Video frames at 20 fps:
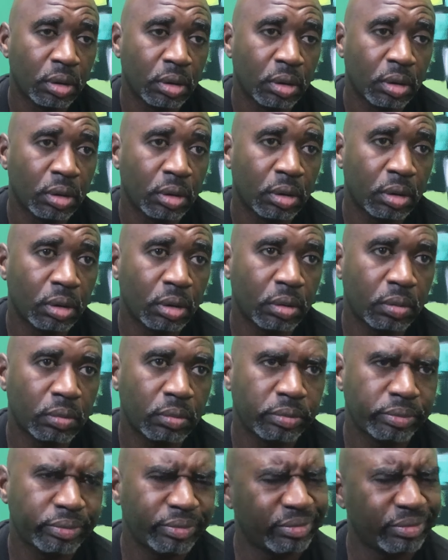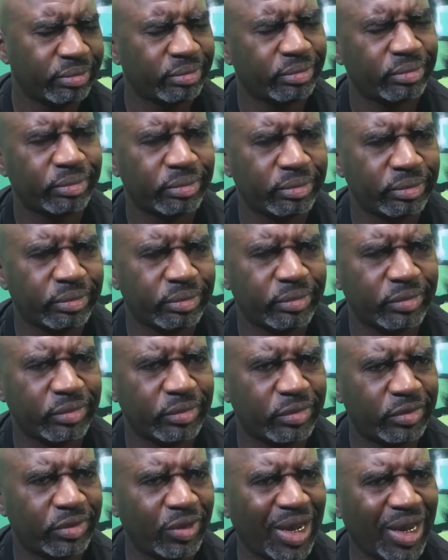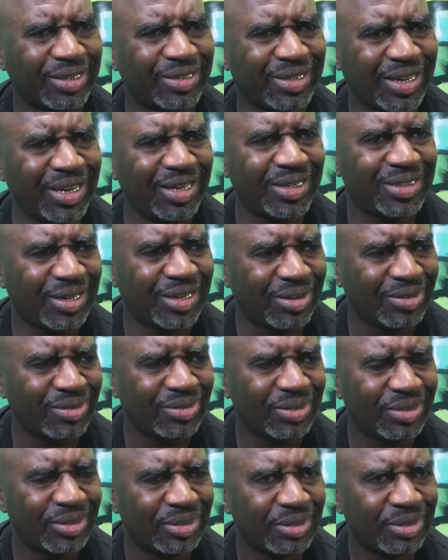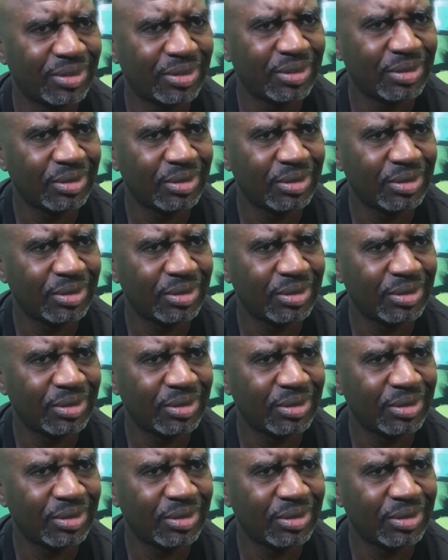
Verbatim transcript: you think so? Do I think so?